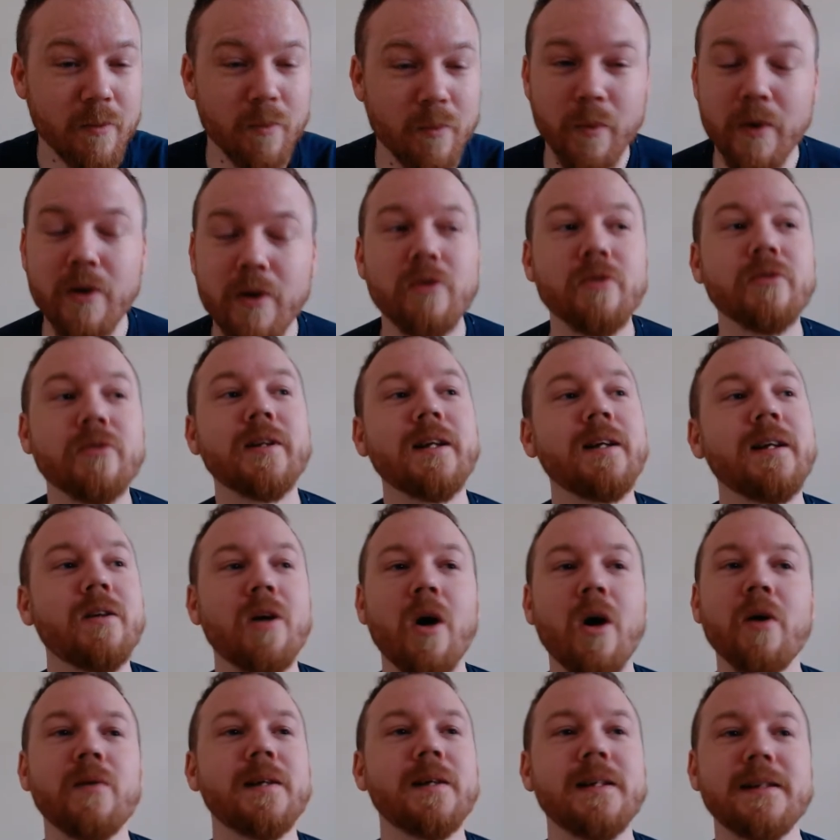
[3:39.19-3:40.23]
We already
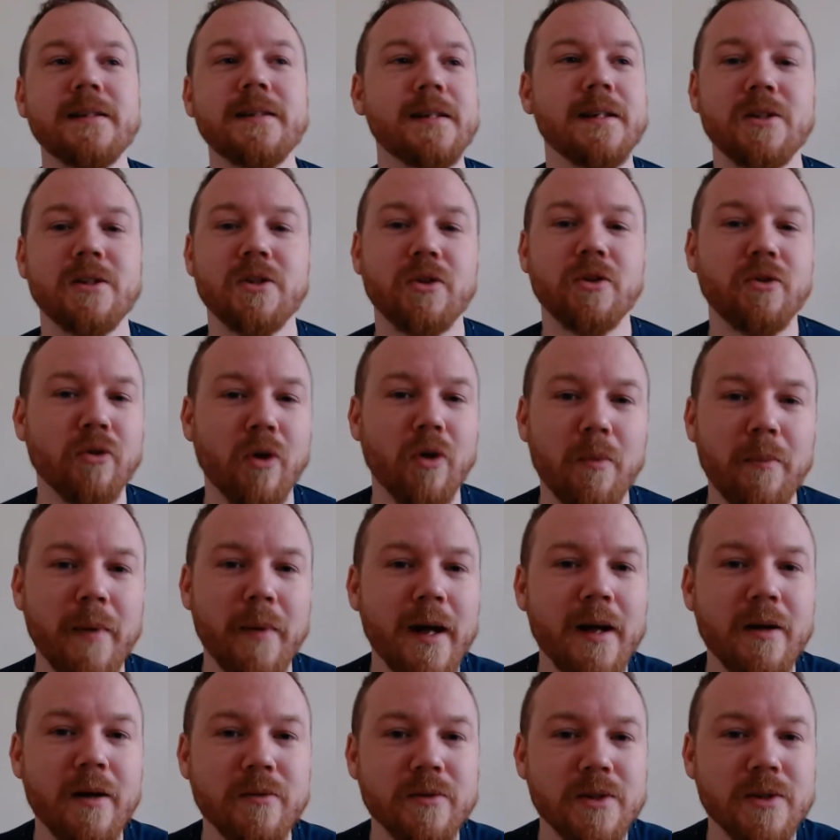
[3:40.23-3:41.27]
know these things drop
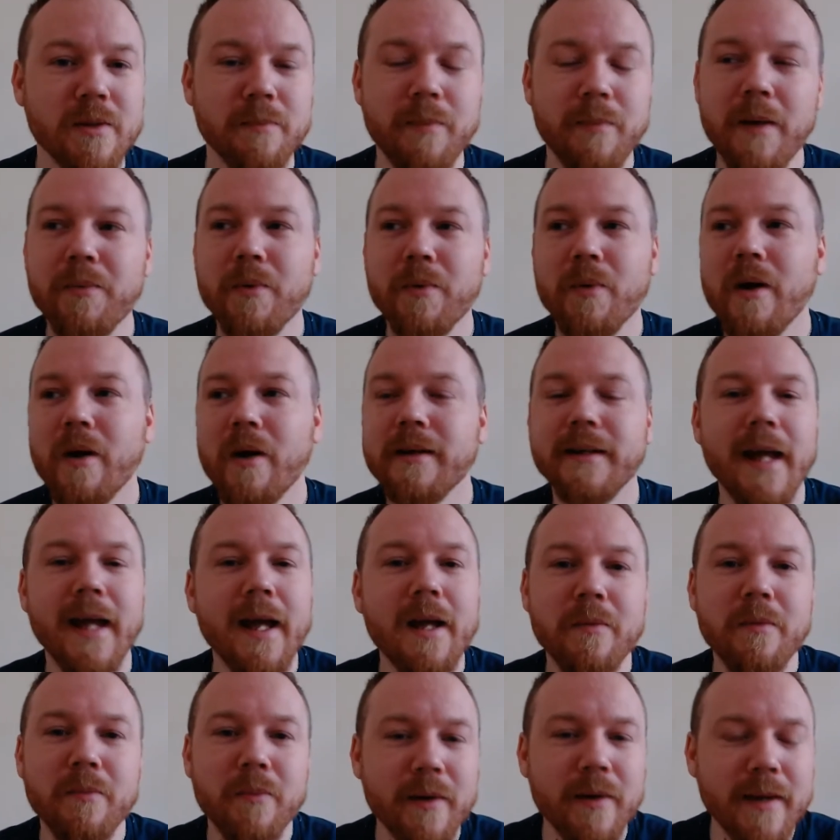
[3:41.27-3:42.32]
out, so people aren't
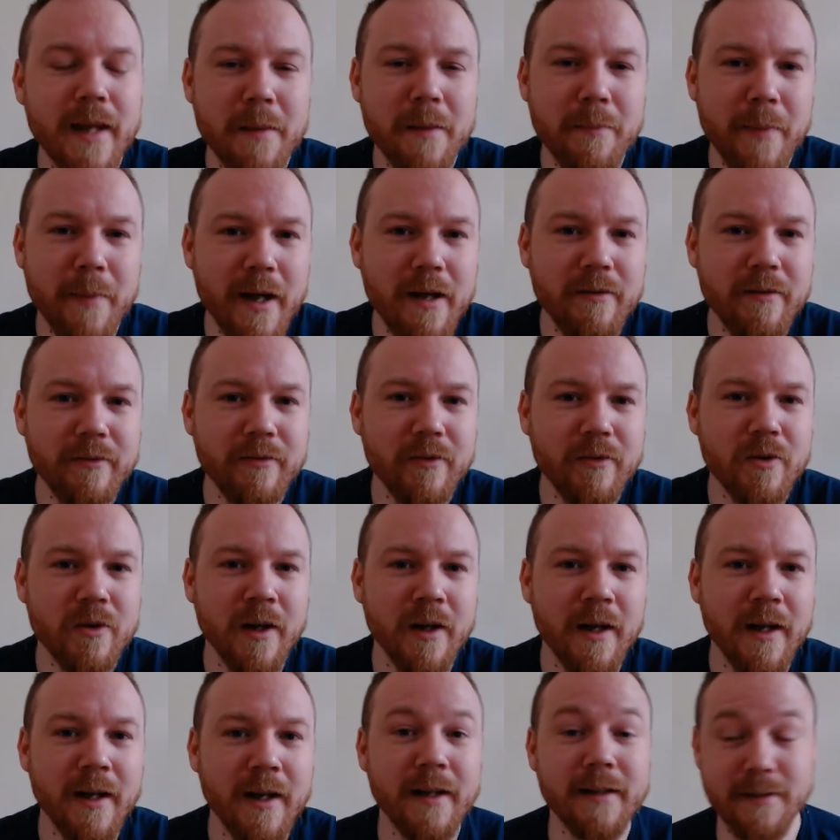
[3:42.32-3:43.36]
getting what they pay for.
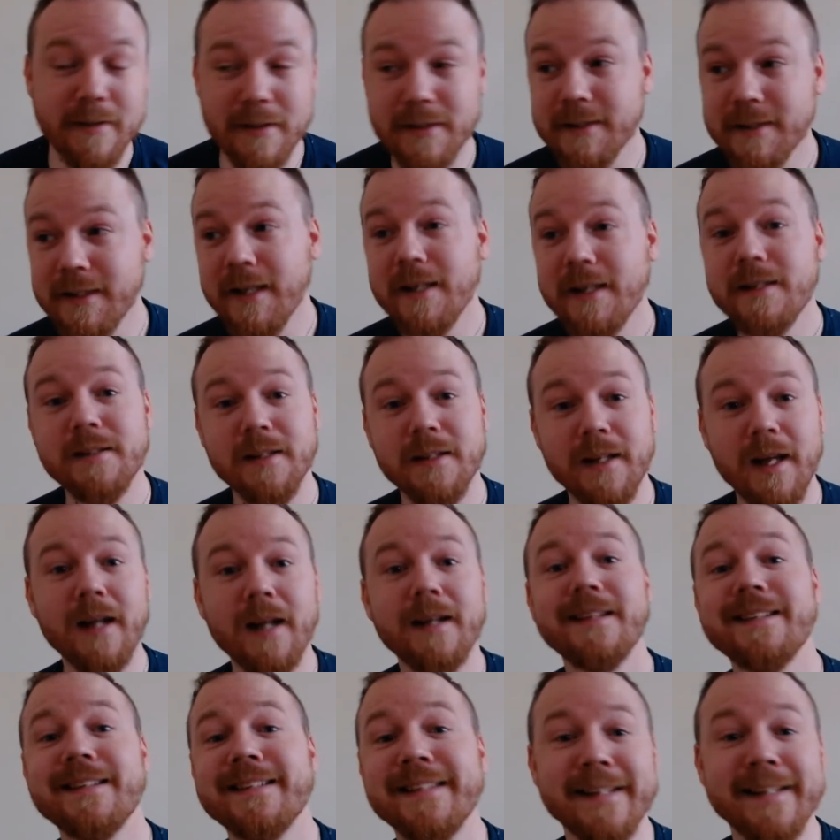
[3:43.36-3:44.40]
These kids are
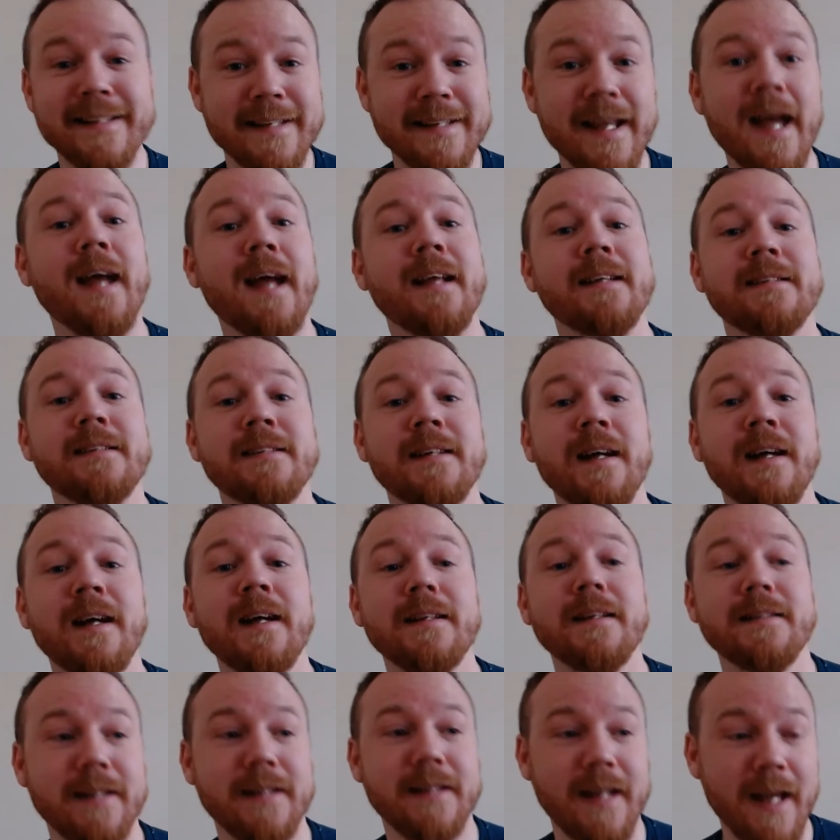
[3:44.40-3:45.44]
getting into debt
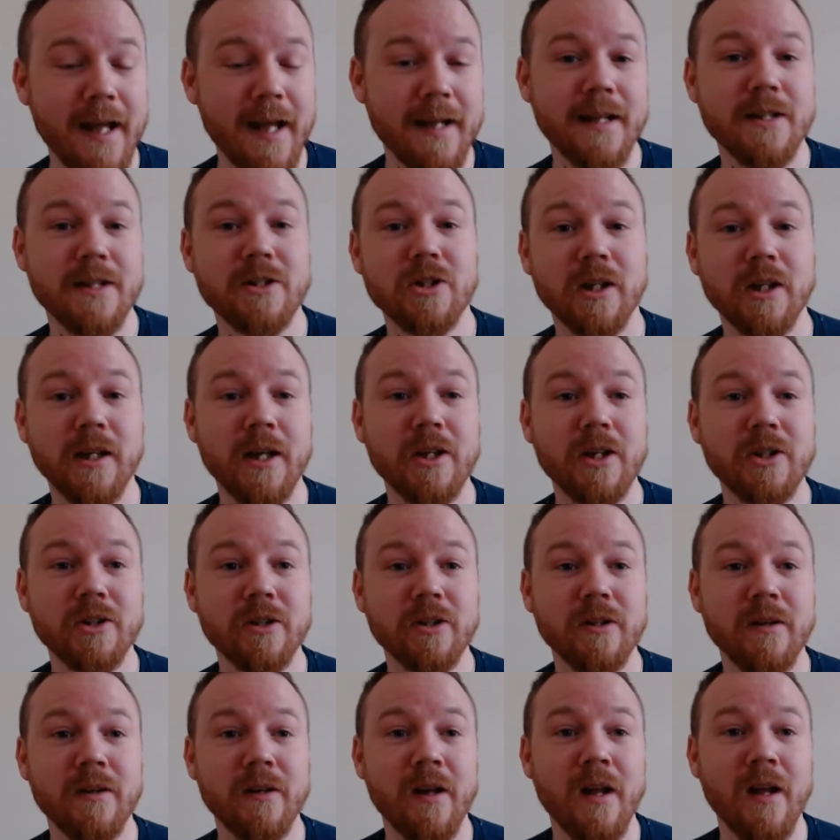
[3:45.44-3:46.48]
to get an
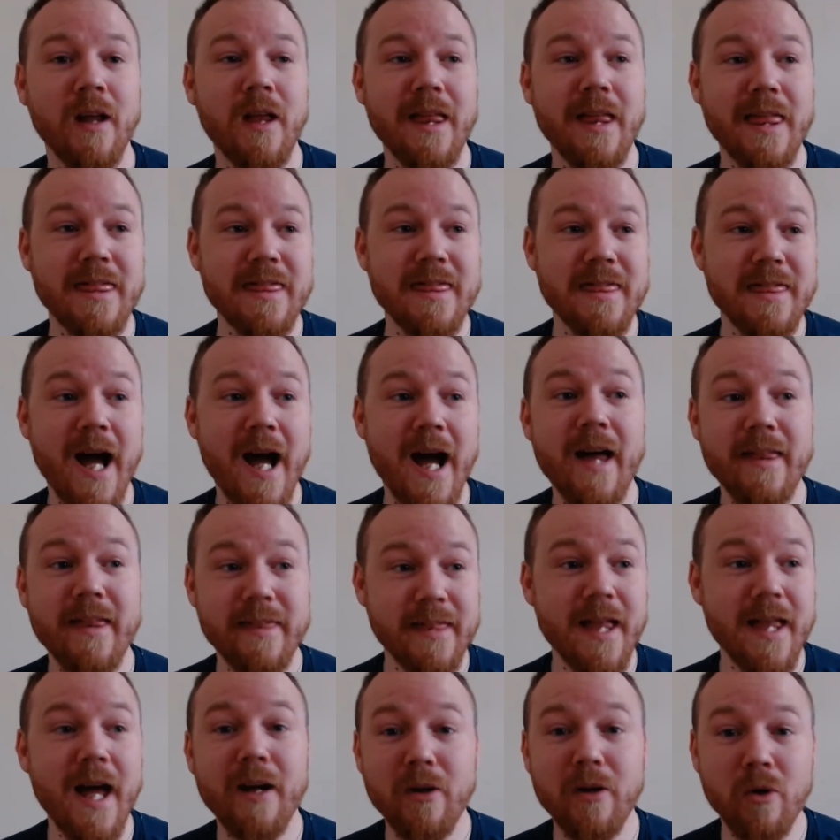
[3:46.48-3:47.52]
education that
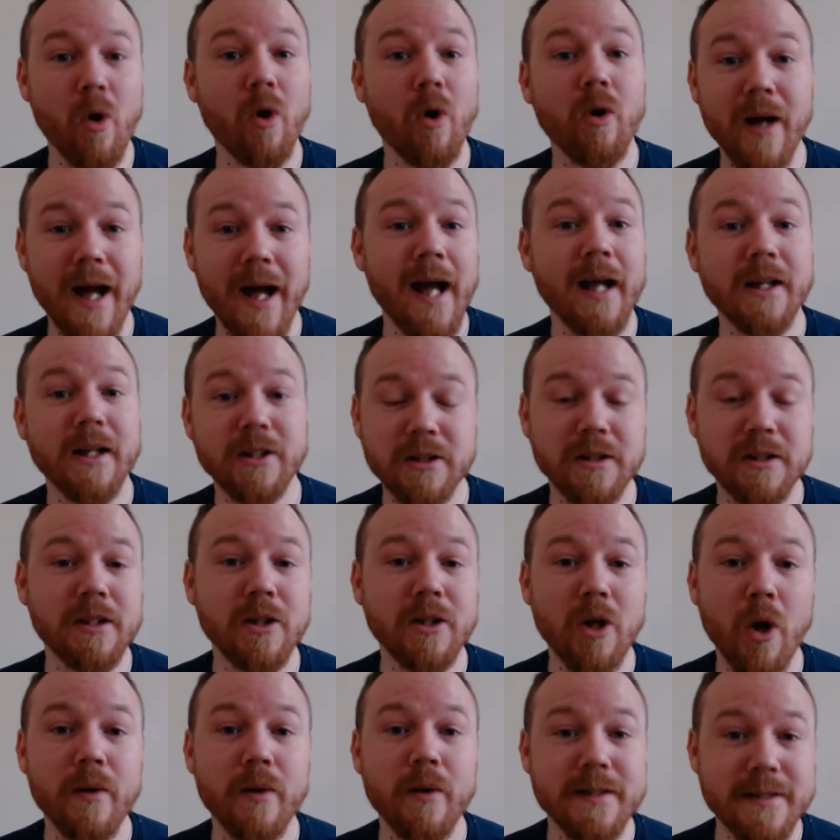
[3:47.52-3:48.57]
they're not actually
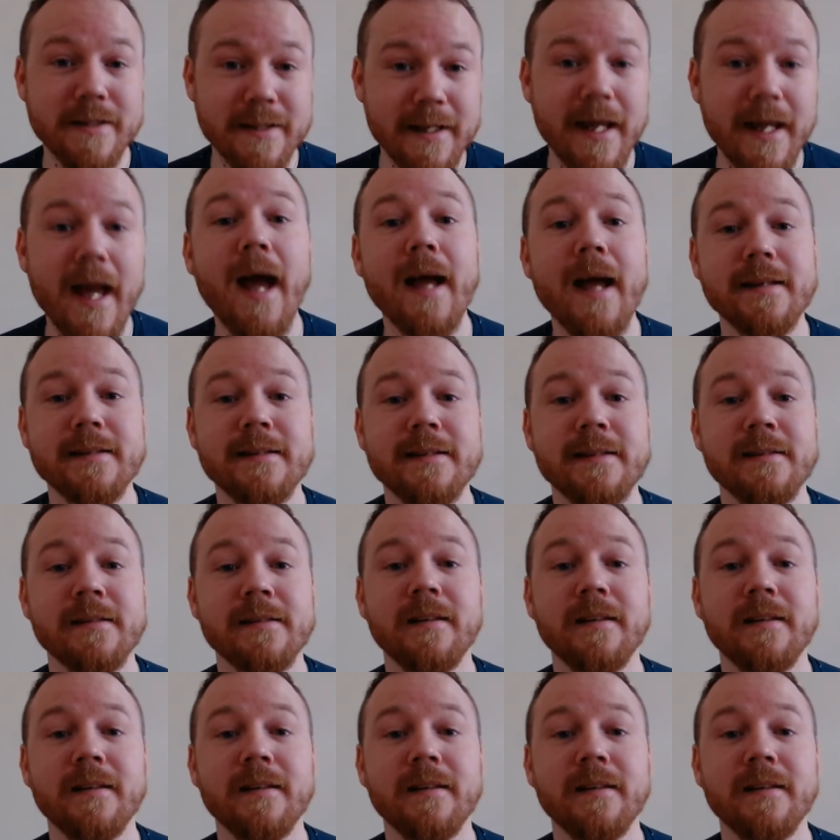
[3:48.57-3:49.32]
going to get.